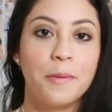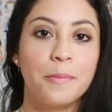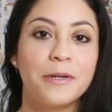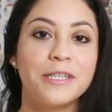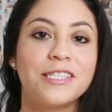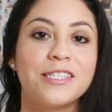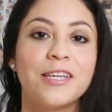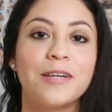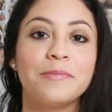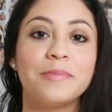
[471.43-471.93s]

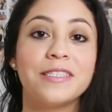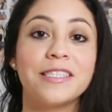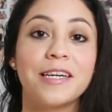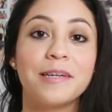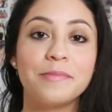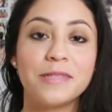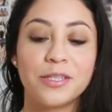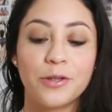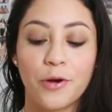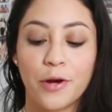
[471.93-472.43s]
but
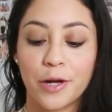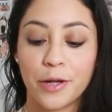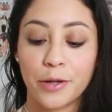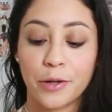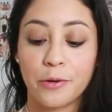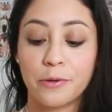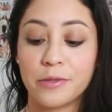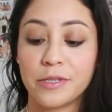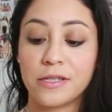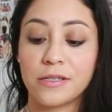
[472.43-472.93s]
sometimes your
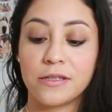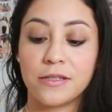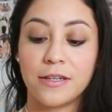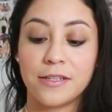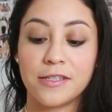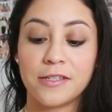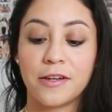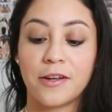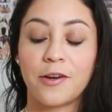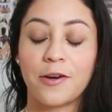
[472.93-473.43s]
clothes
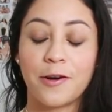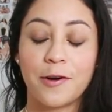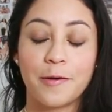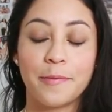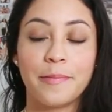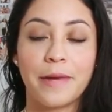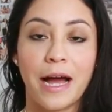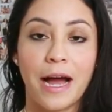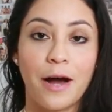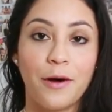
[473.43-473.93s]
doesn't
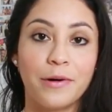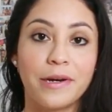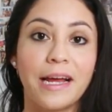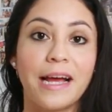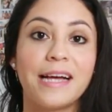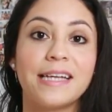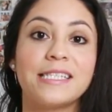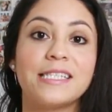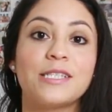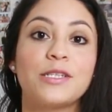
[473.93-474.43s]
come out
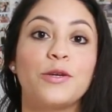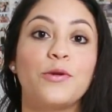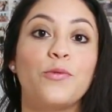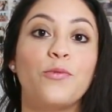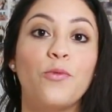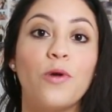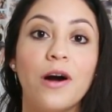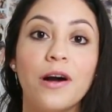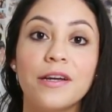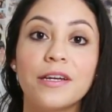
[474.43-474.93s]
as you
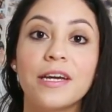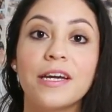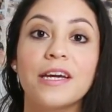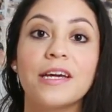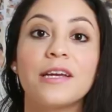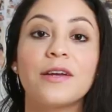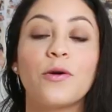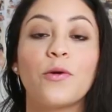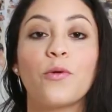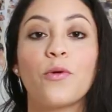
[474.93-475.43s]
want
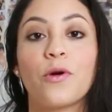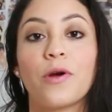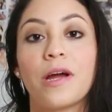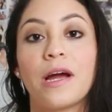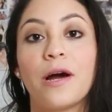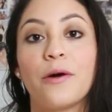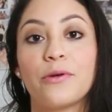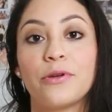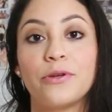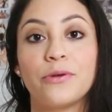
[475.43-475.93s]
it or
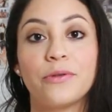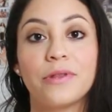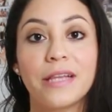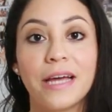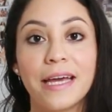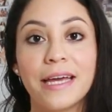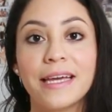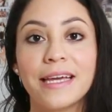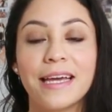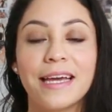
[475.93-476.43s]
how you
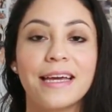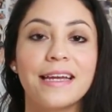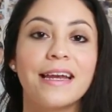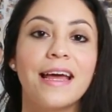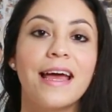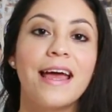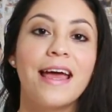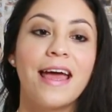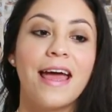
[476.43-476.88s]
like it